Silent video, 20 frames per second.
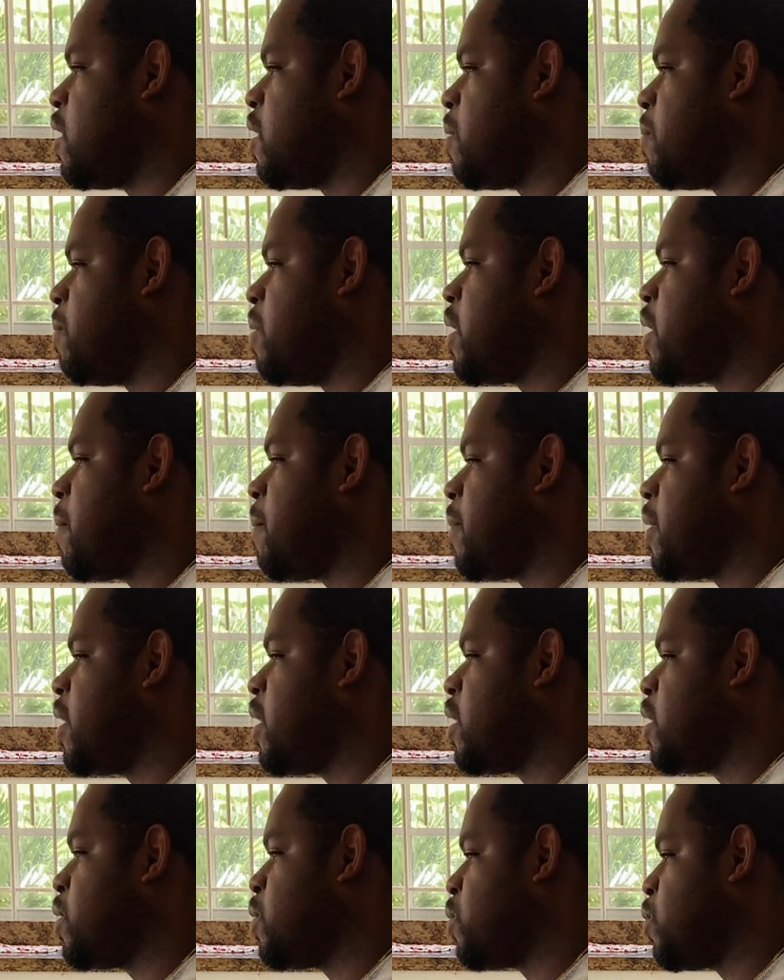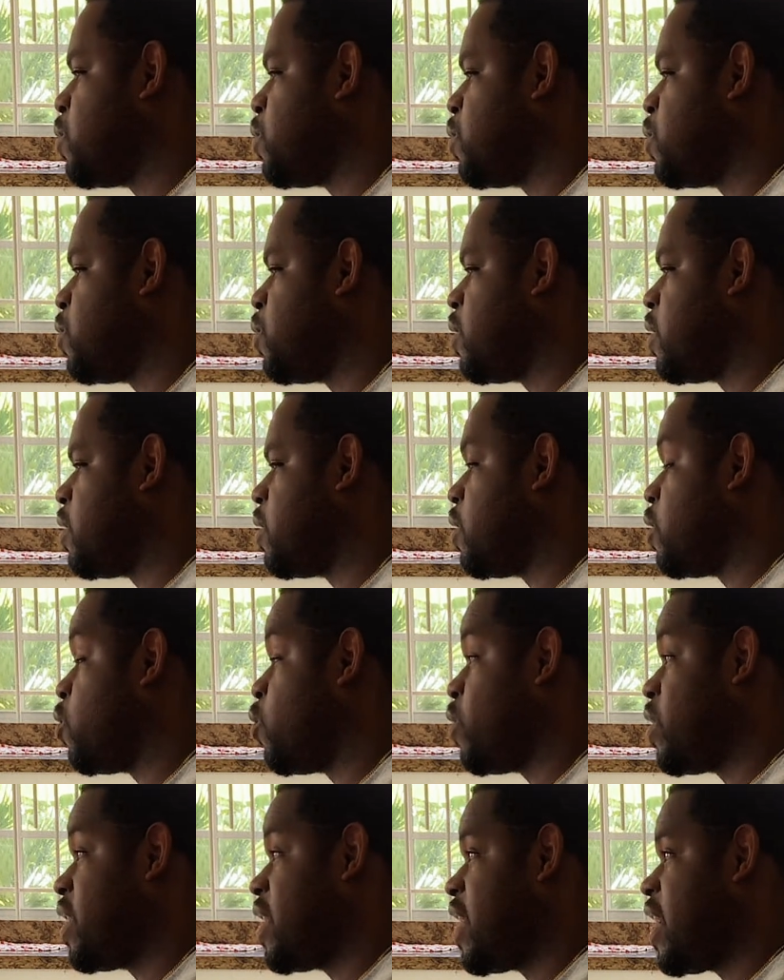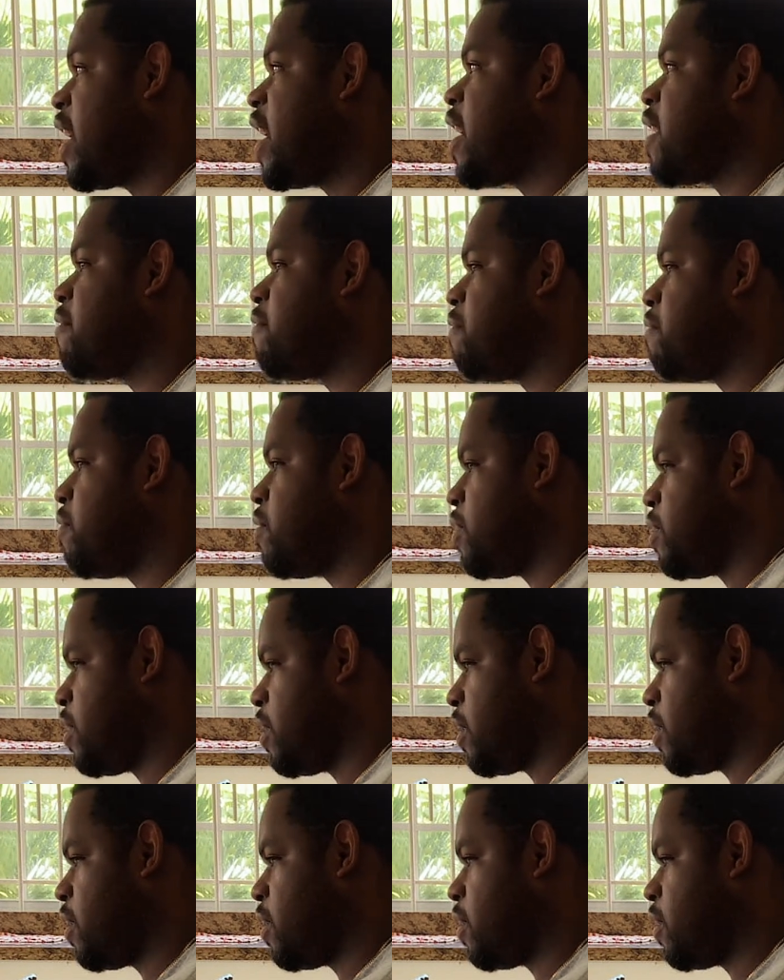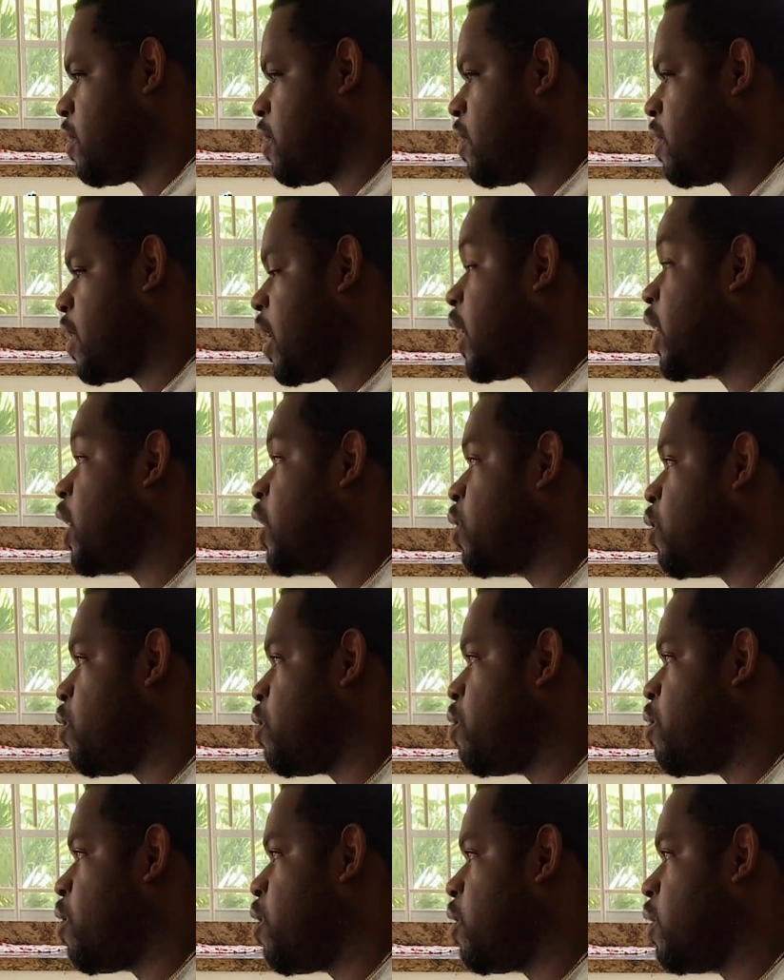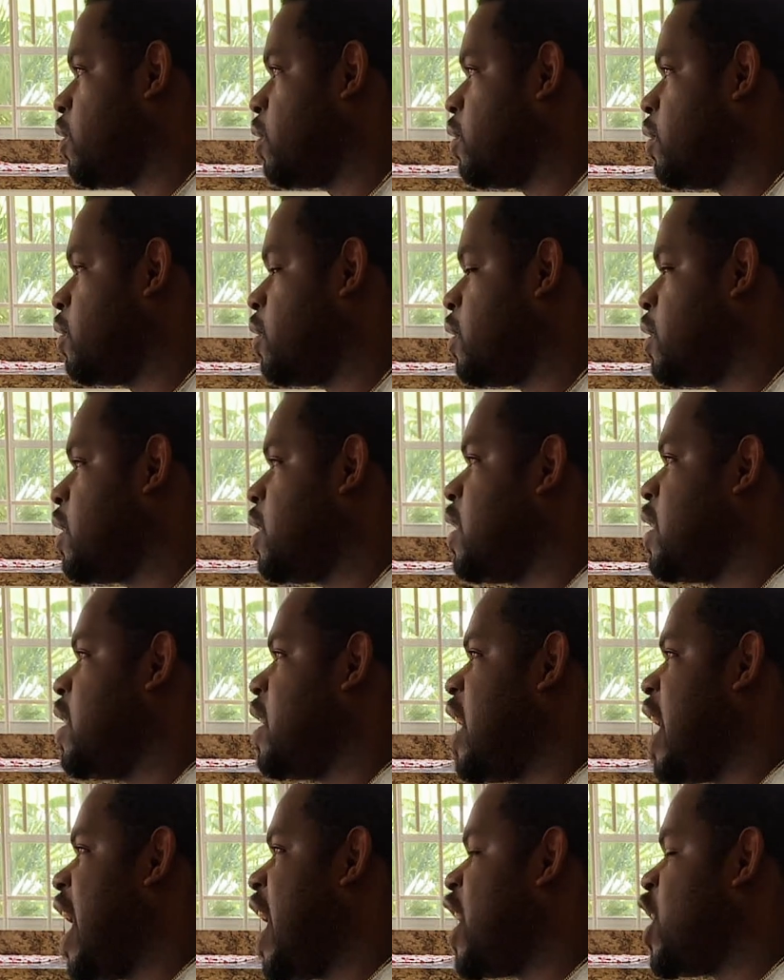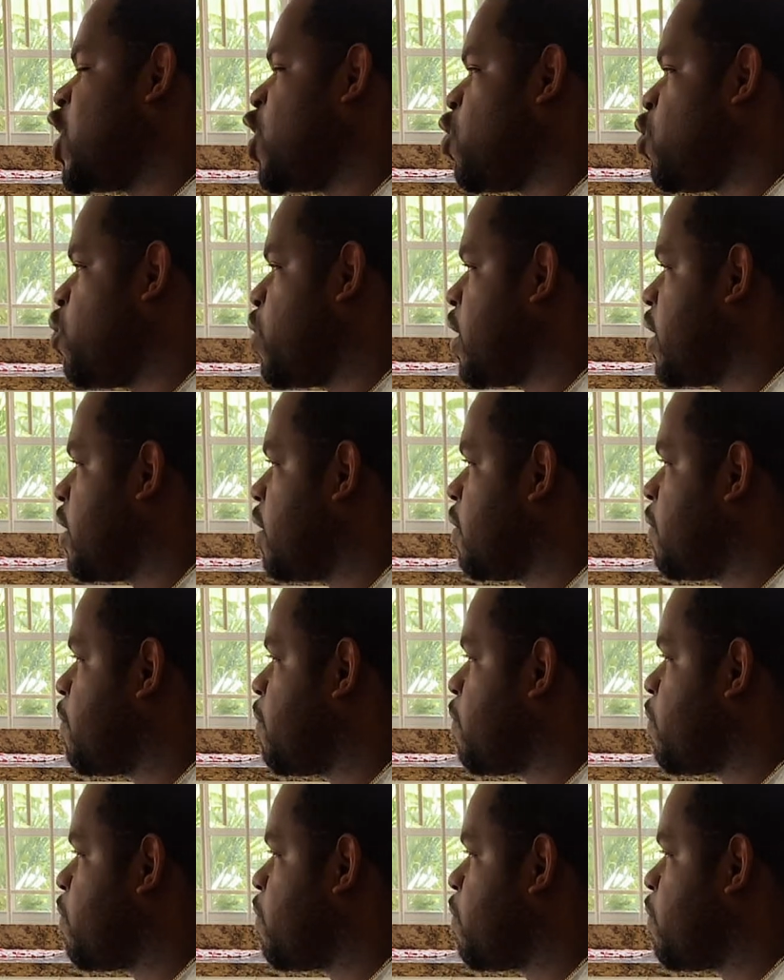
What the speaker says: being a medical school student, knowing everything that can go wrong and knowing